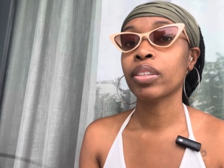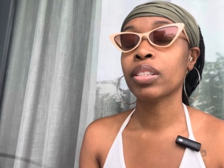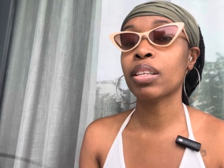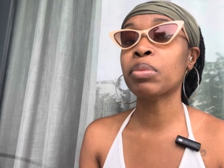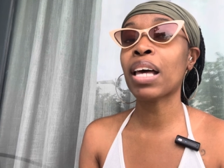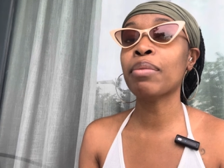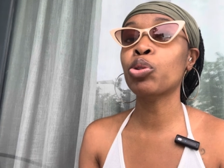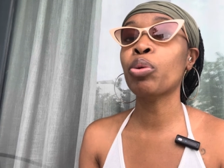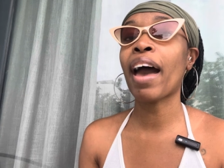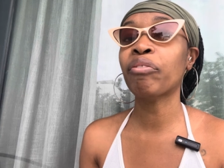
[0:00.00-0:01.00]

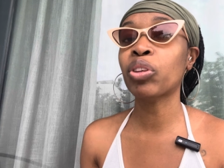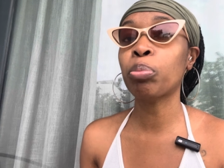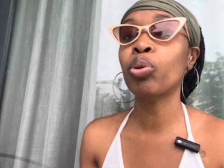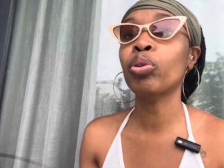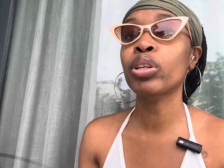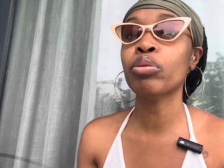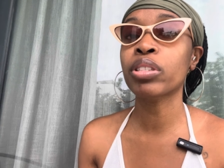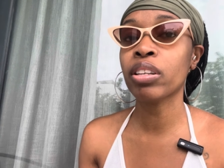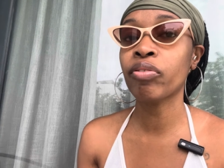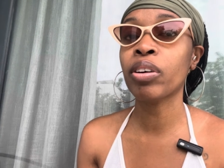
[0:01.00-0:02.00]
Sometimes you have to pull
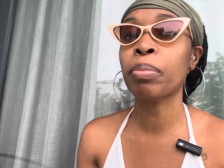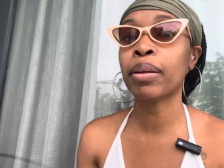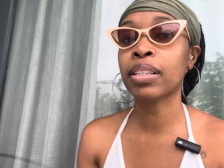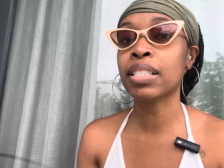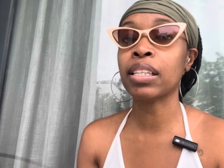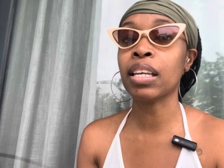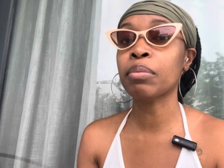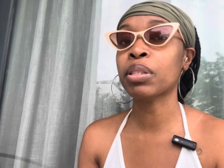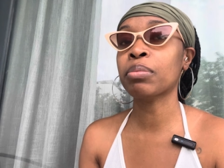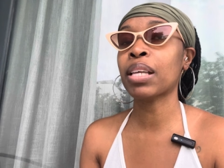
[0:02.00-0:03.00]
yourself up out the
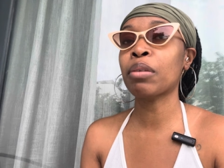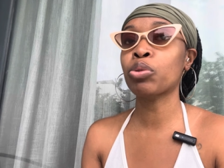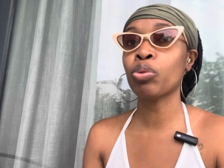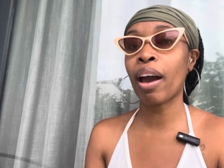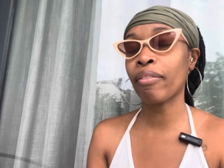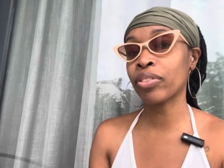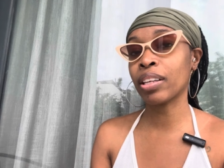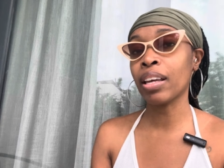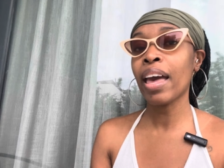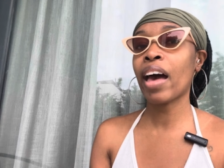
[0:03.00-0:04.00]
slump. Sometimes you have
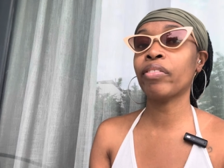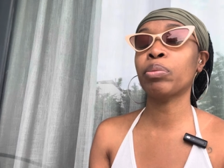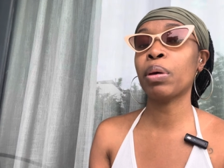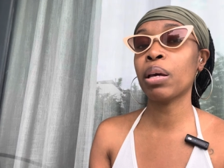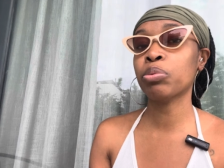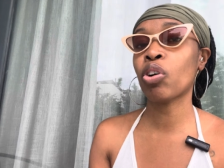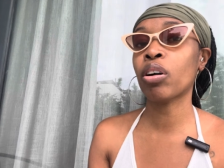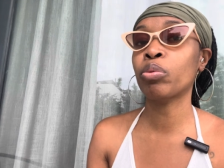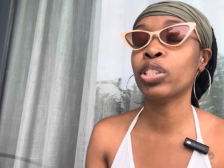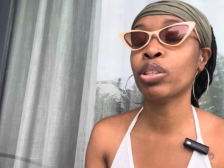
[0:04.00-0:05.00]
to have a pep
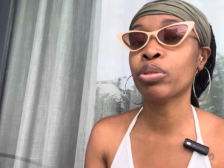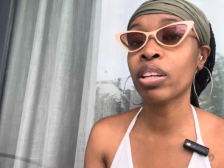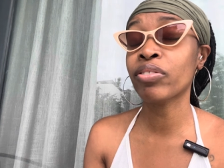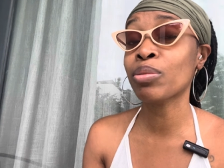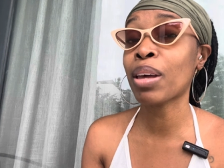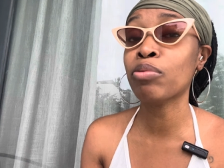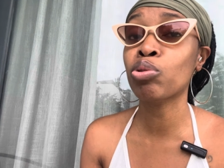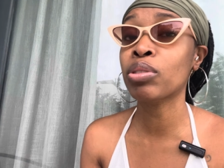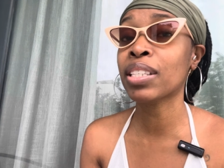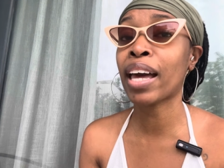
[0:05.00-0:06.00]
talk with yourself. Sometimes
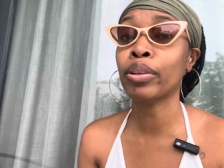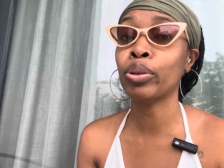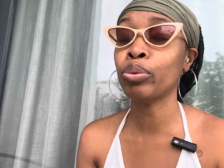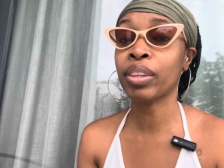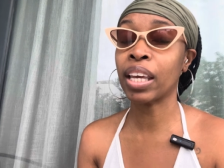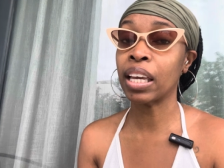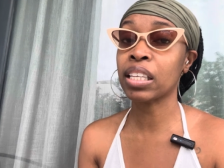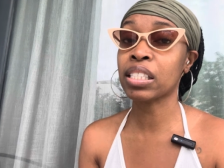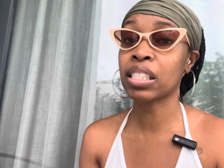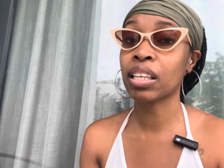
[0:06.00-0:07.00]
you just got to do
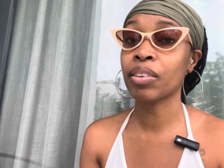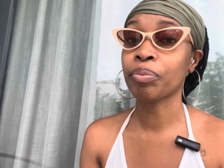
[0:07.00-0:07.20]
things,